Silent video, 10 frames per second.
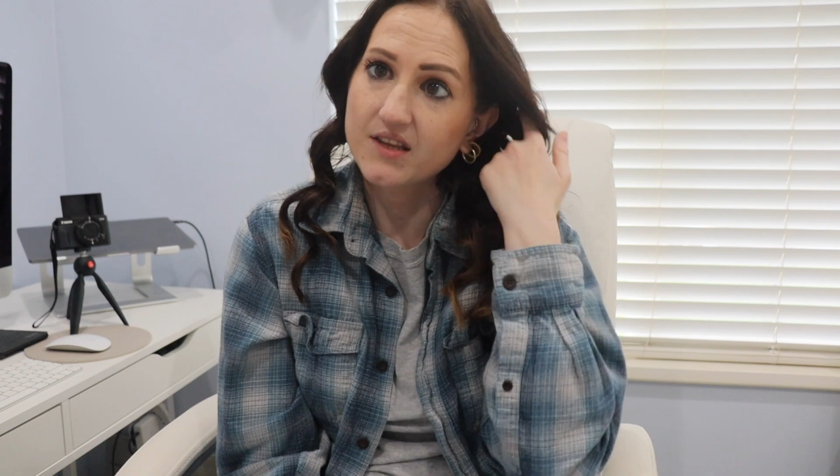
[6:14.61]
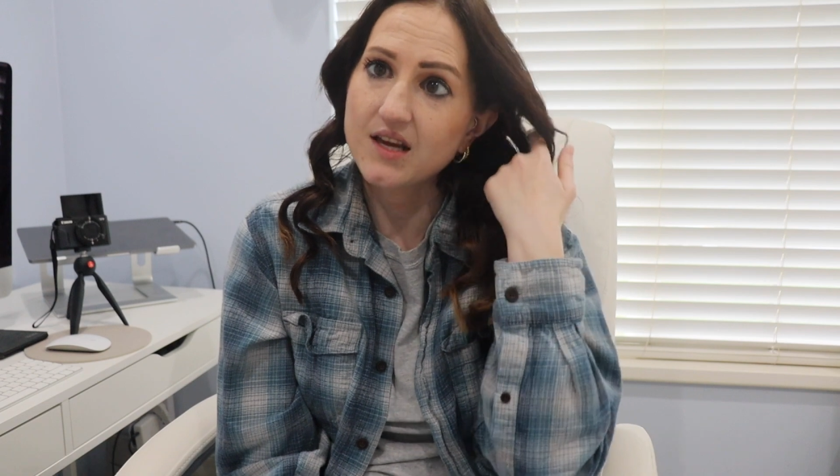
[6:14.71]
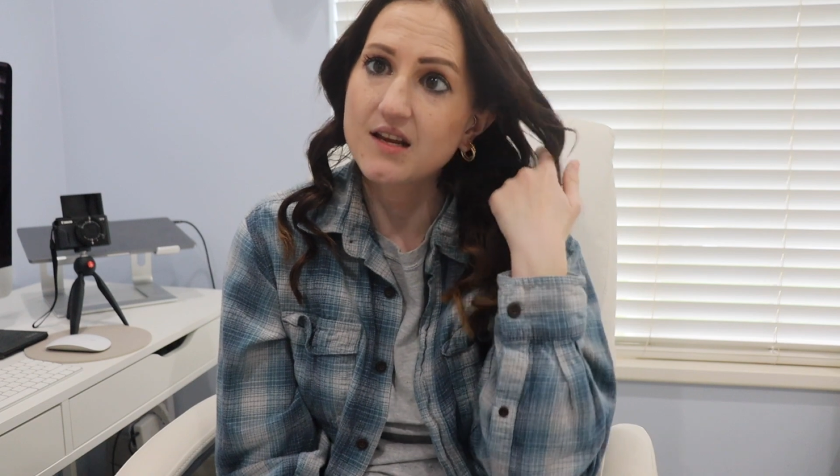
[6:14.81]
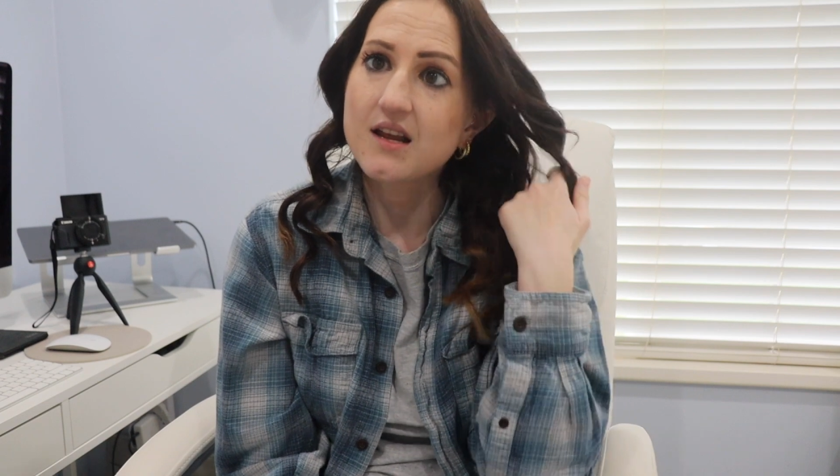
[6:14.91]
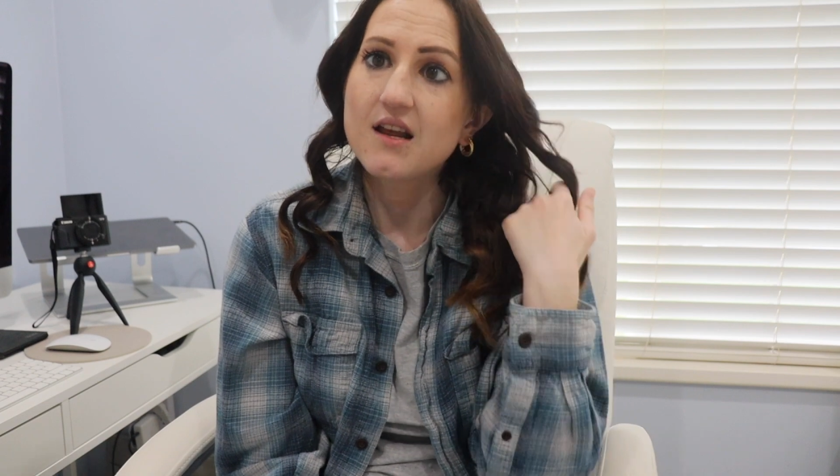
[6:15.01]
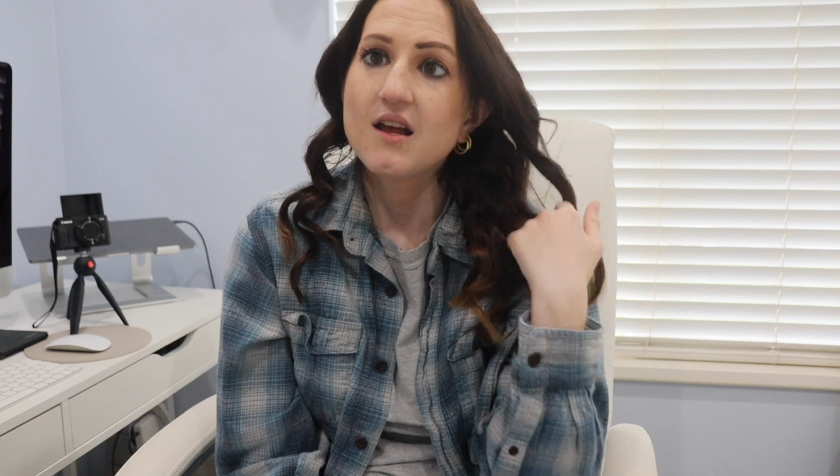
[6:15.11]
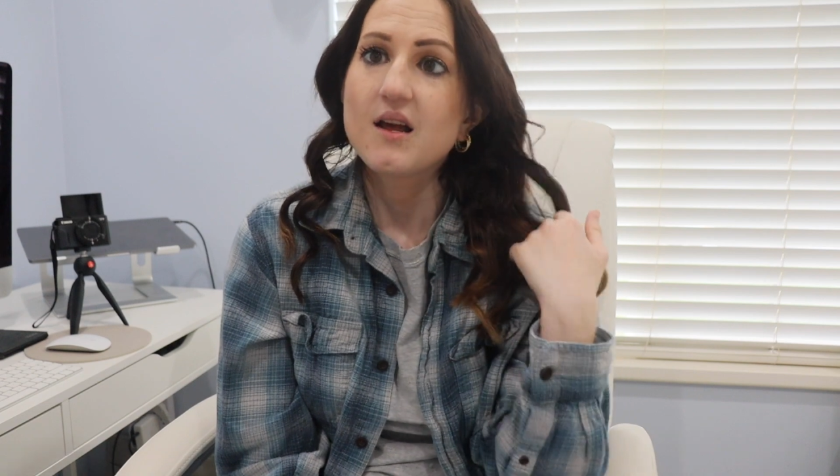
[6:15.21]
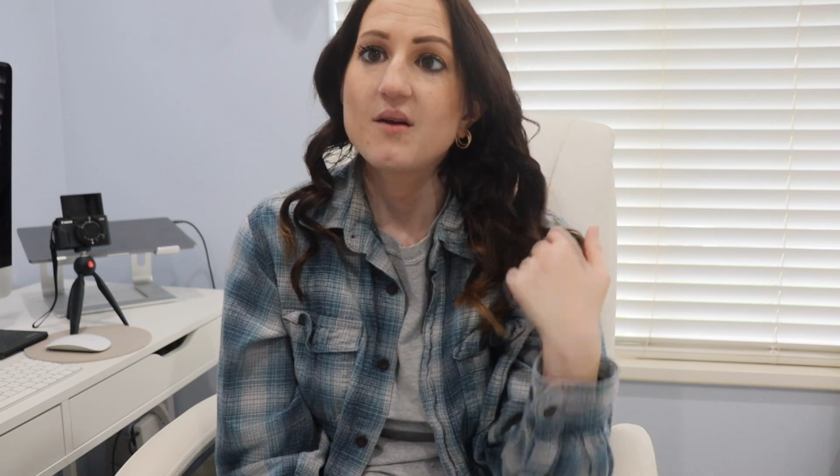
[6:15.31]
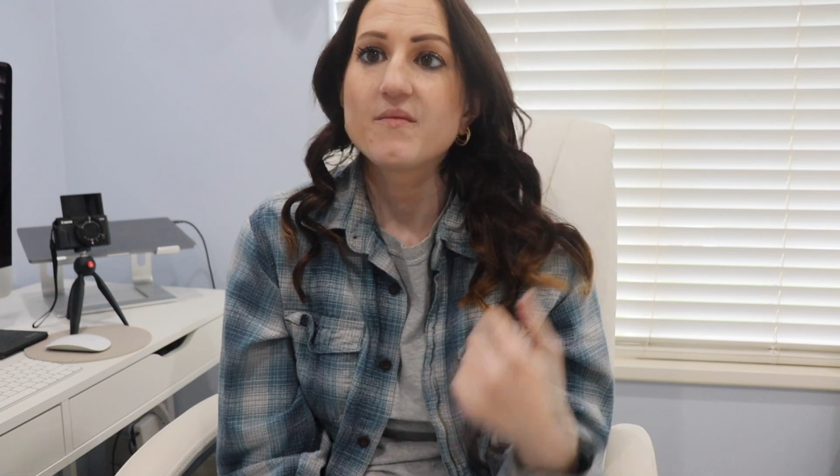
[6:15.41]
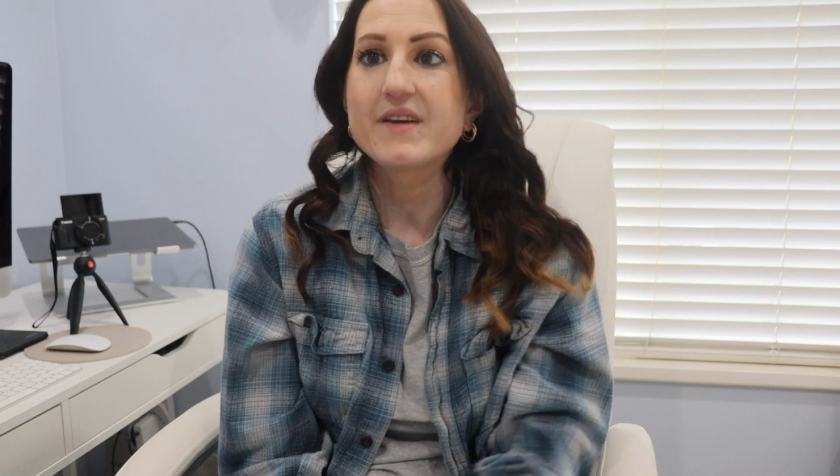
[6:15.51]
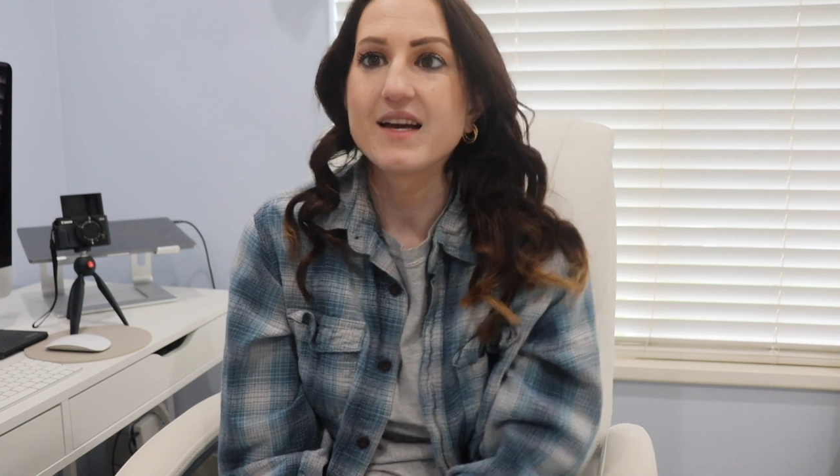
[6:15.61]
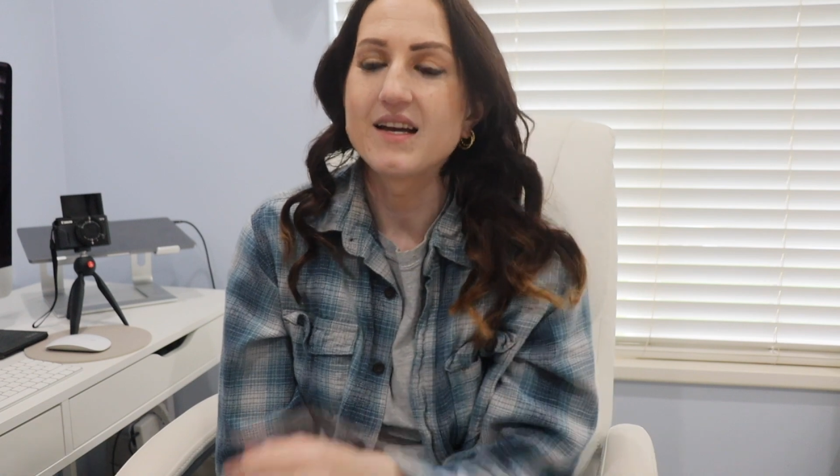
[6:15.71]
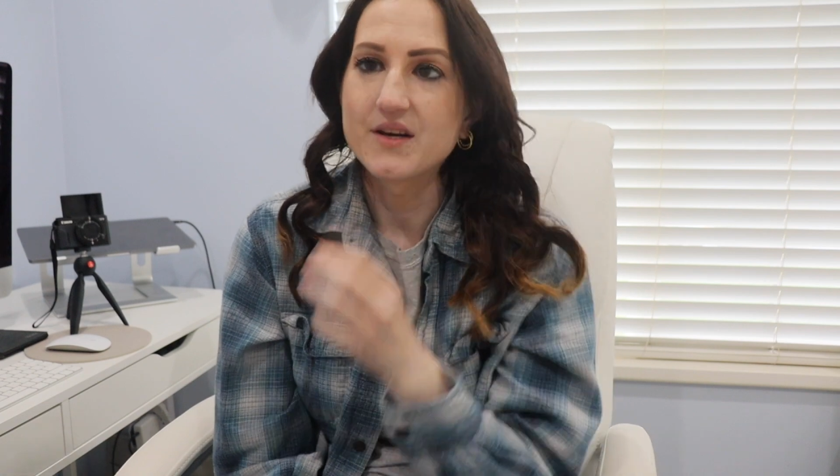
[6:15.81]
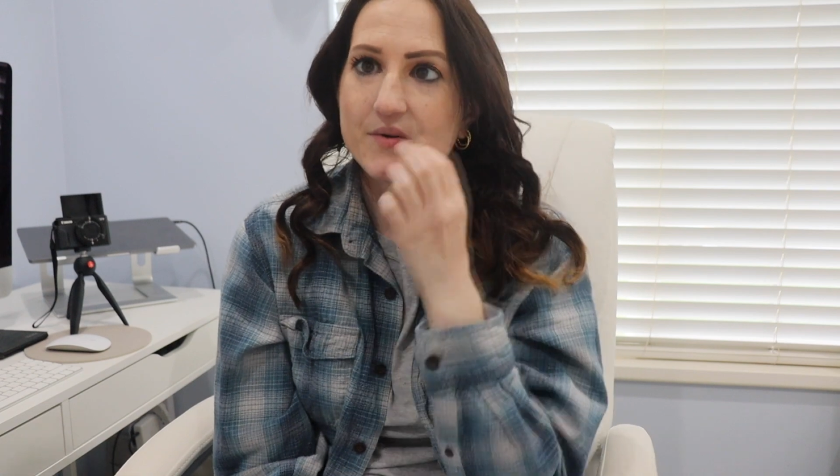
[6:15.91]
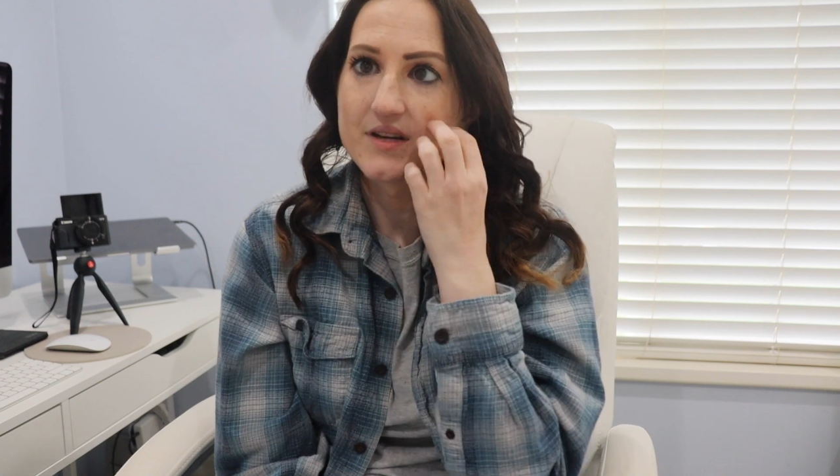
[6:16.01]
that but yeah
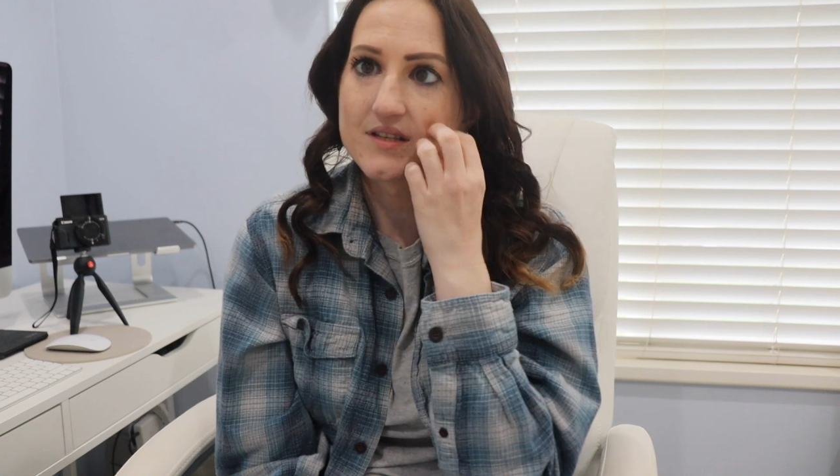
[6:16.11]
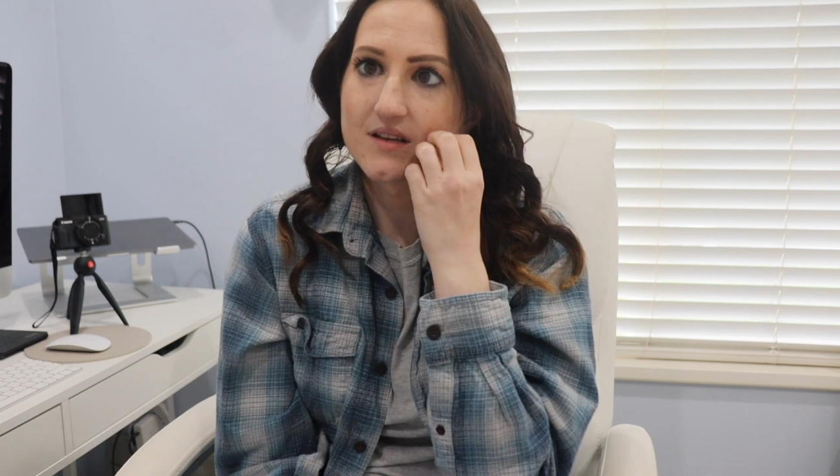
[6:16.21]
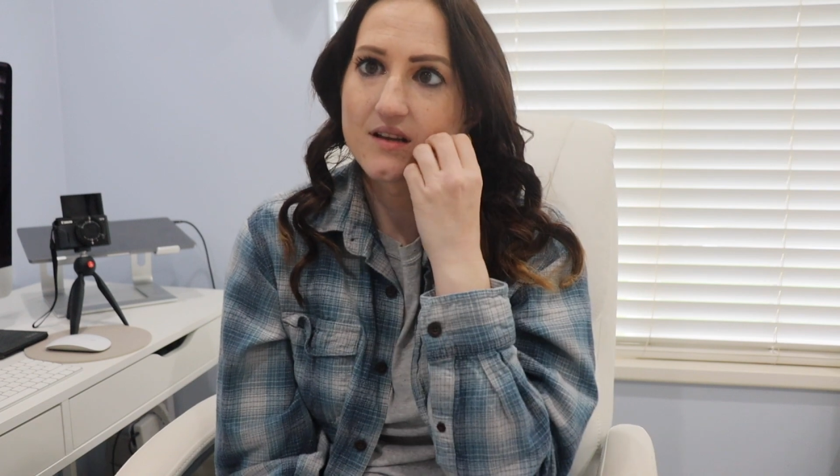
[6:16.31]
anyways